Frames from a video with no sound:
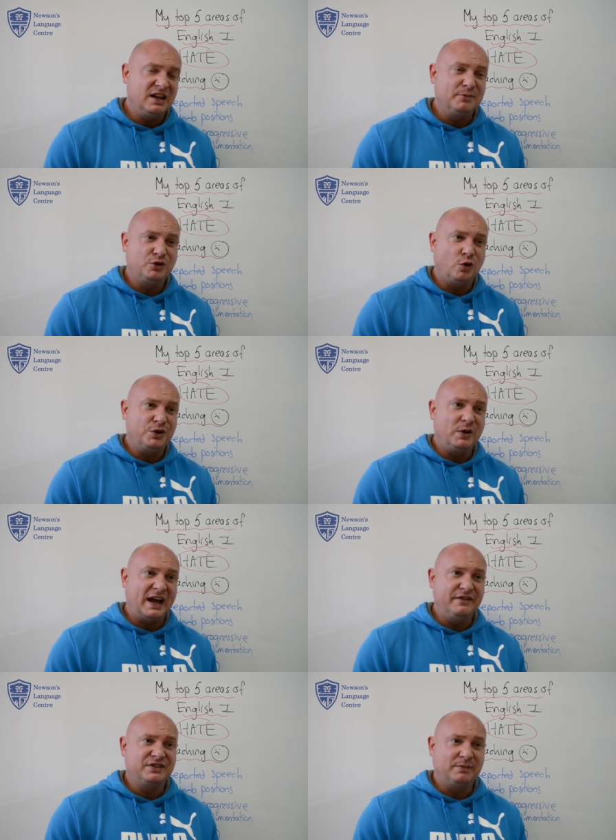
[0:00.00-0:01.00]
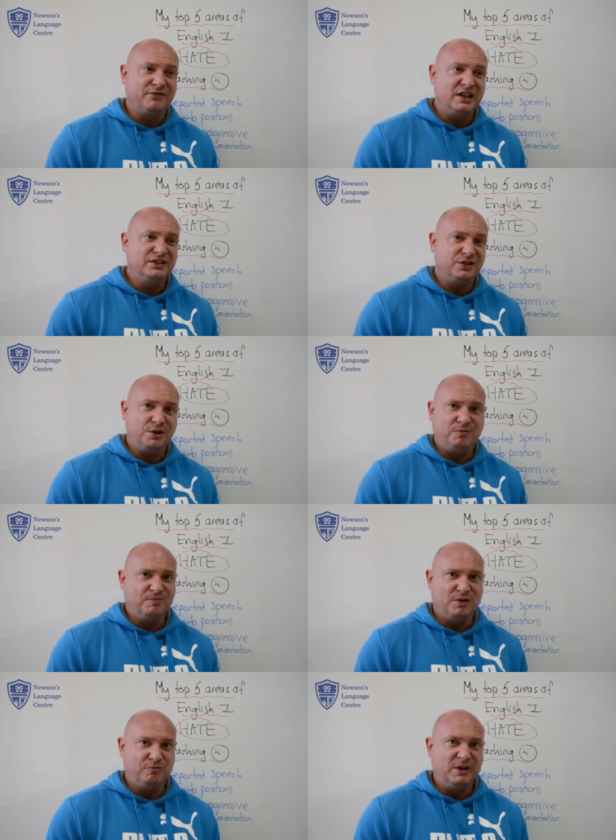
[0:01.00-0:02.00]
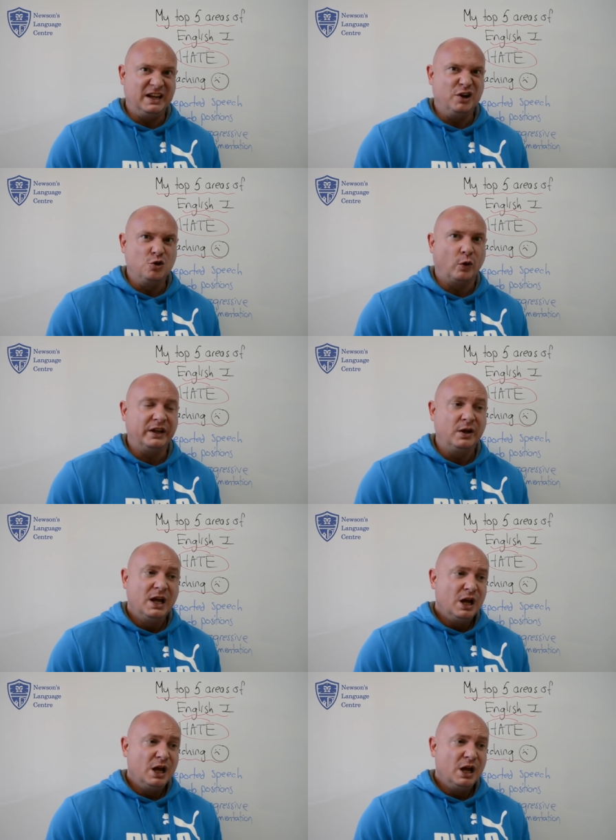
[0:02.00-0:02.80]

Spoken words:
I'm sure you have some things that really annoy you.